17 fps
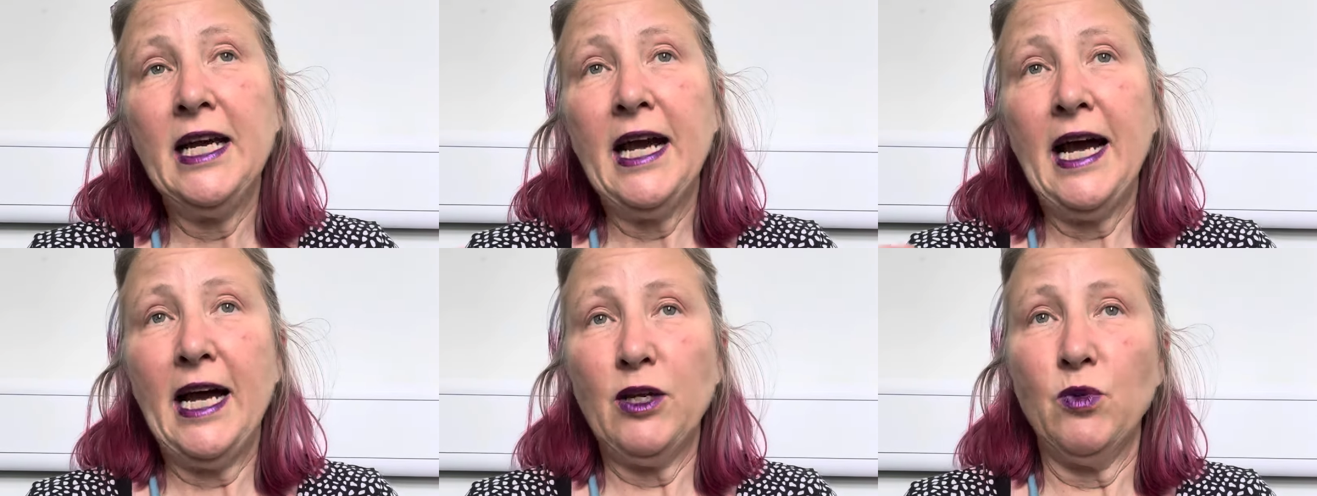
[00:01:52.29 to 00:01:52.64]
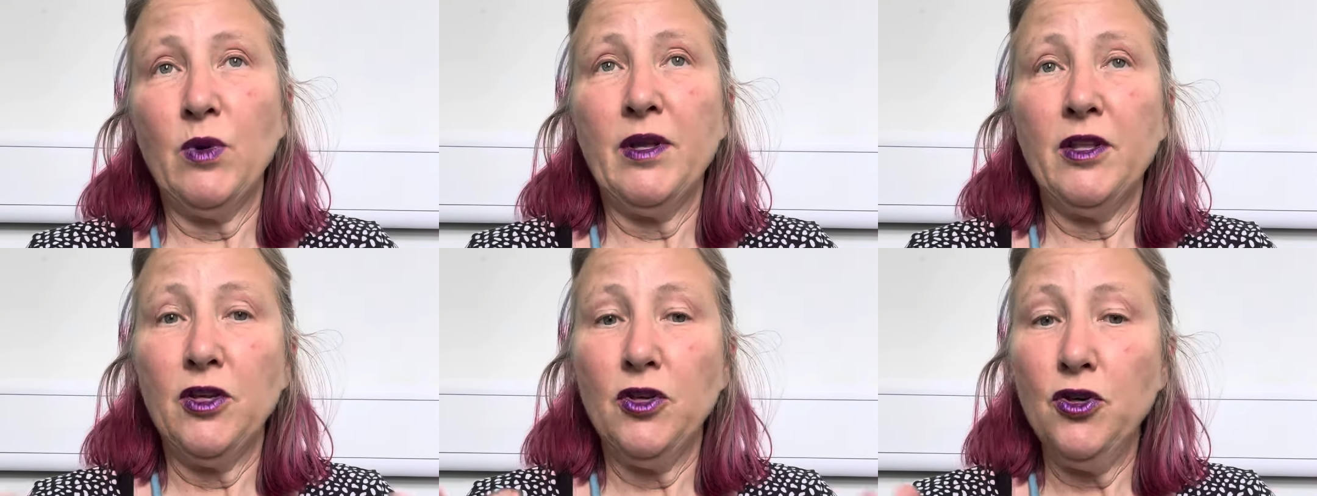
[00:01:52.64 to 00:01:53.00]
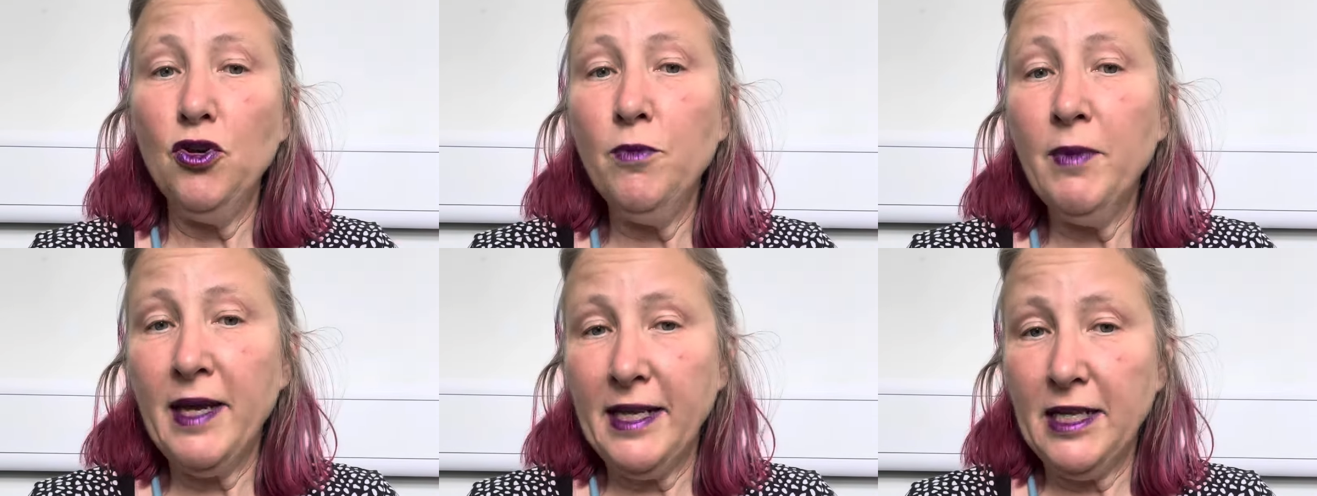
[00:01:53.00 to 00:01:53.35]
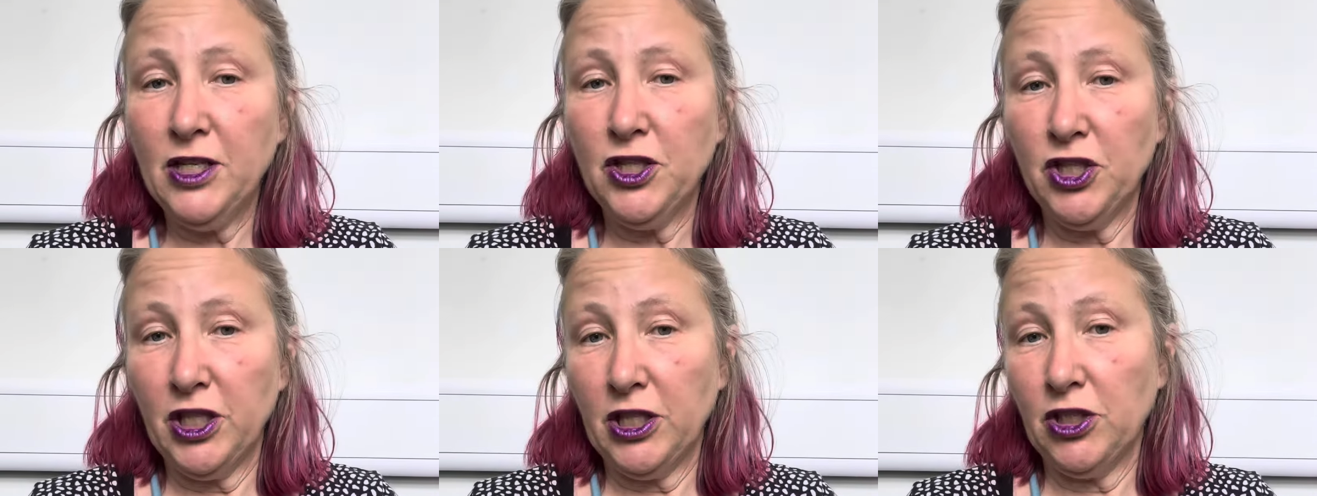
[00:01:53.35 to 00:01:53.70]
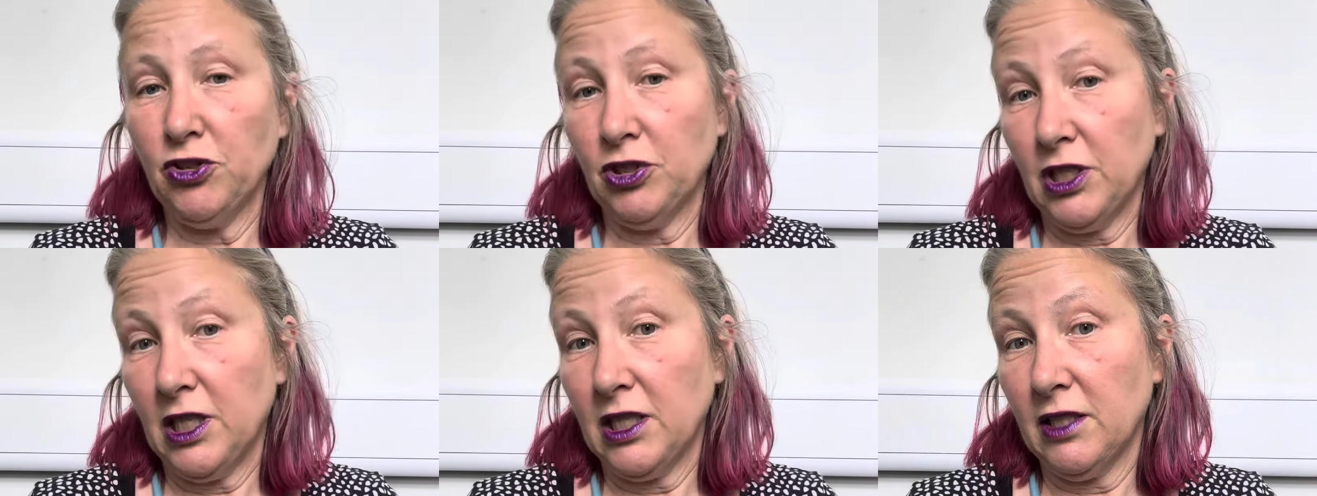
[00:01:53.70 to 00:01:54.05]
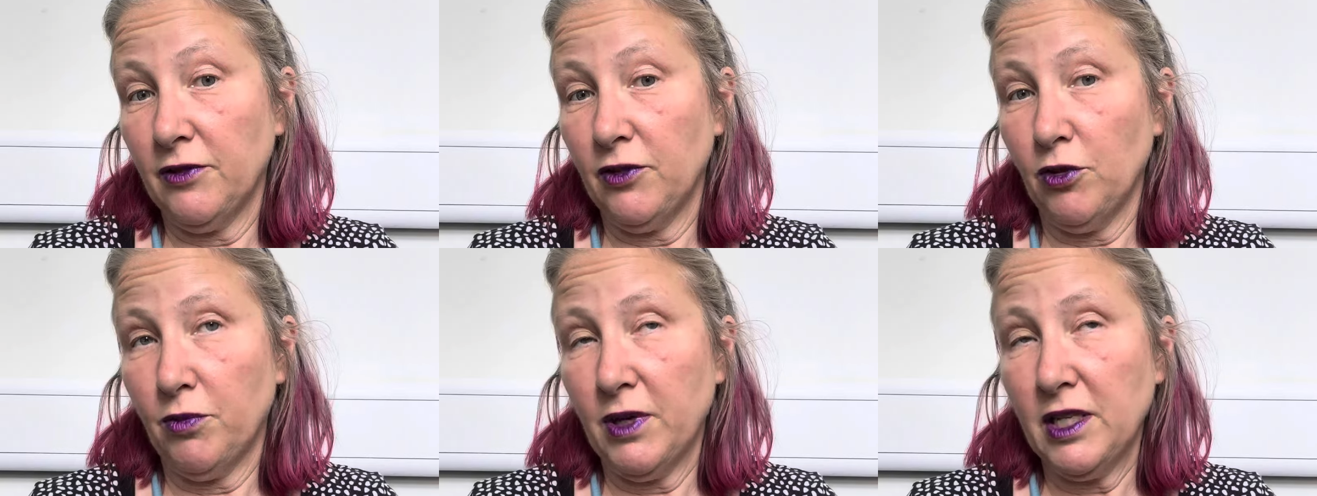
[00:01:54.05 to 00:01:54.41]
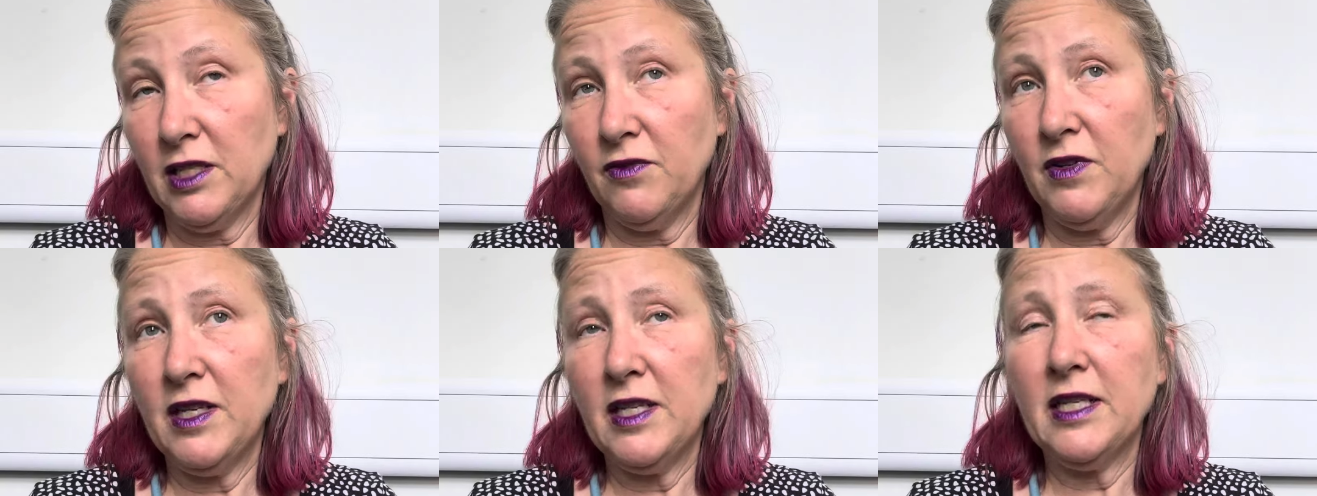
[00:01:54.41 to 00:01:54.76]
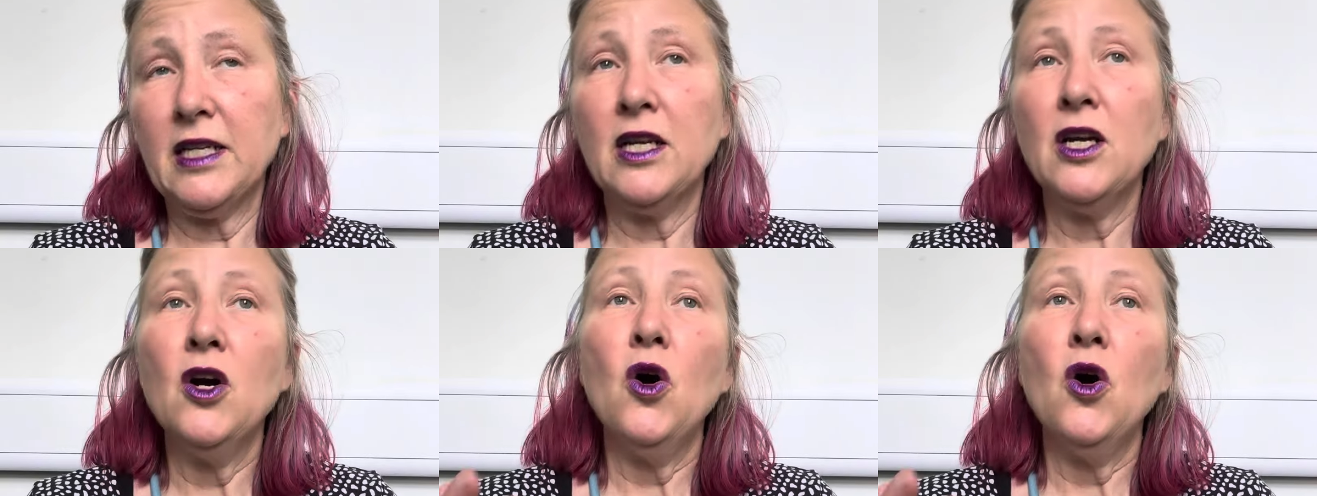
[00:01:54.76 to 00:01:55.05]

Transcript: and whether you may need to change your diet if you're breastfeeding,